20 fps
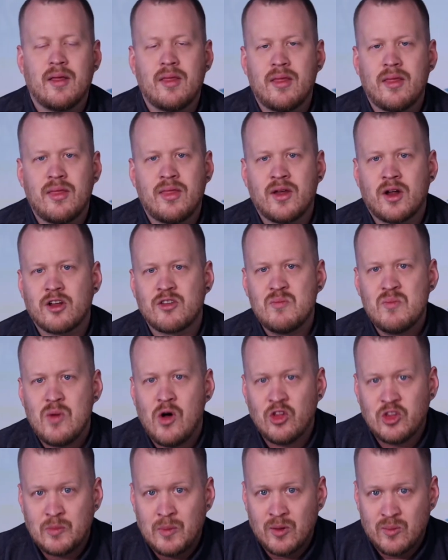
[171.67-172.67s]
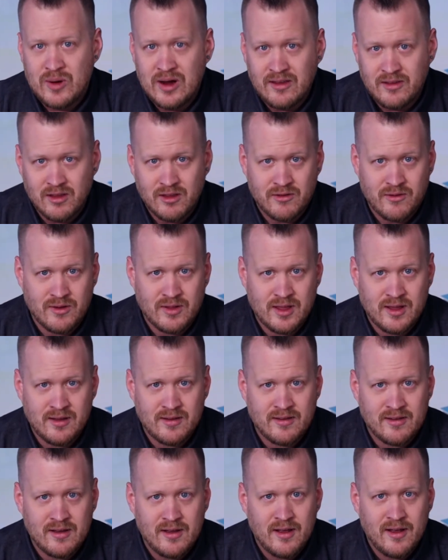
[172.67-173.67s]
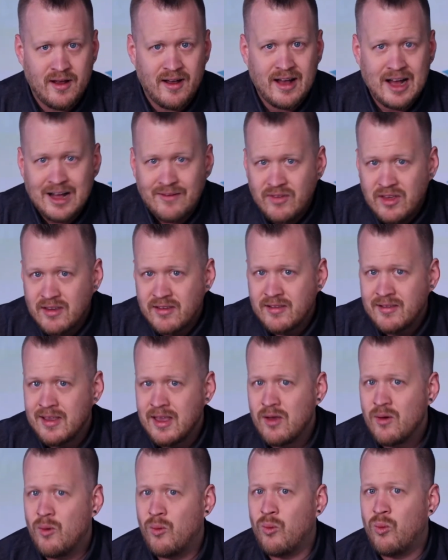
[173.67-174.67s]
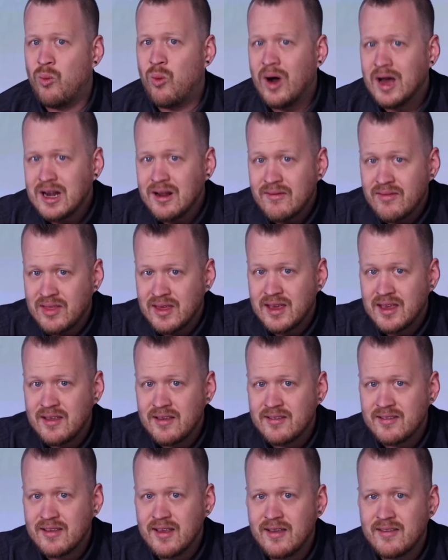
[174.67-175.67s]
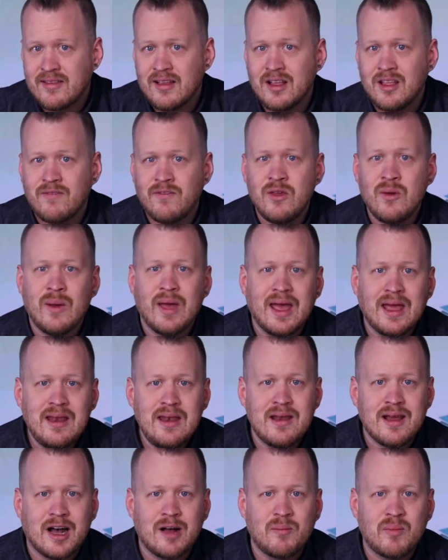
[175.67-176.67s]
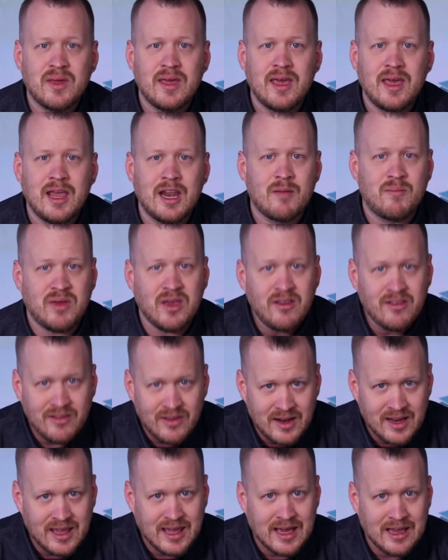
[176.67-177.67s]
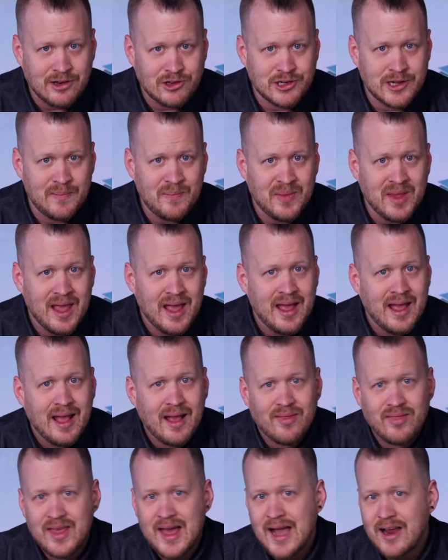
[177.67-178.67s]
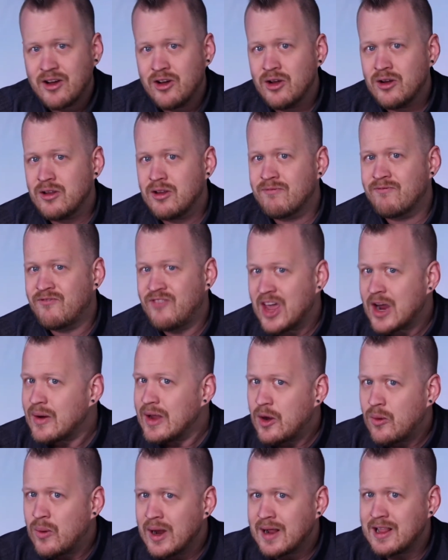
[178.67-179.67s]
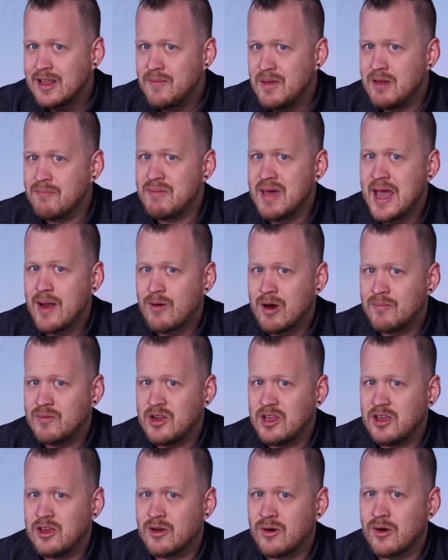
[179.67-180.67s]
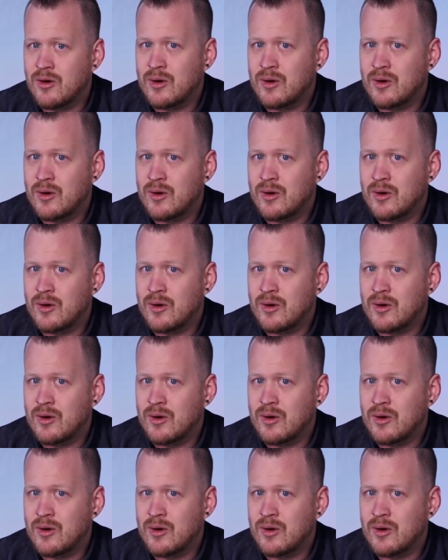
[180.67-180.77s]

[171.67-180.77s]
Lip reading: There's multiple reasons for this. Obviously, one of these is that if you end up in abuse litigation, that could very quickly mean bankrupting your